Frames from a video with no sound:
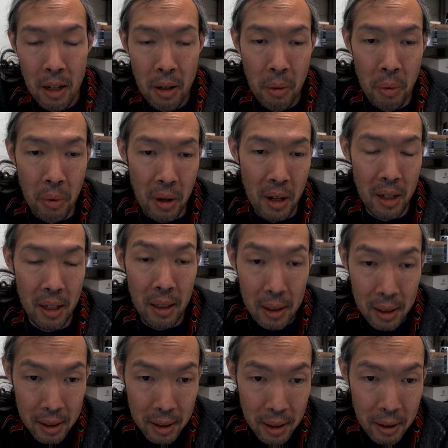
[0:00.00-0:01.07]
wanting the
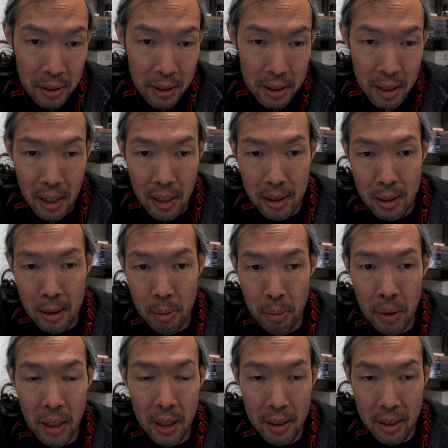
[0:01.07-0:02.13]
skill sets,
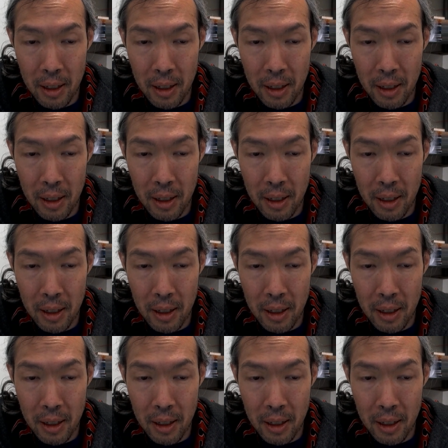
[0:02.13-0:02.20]
but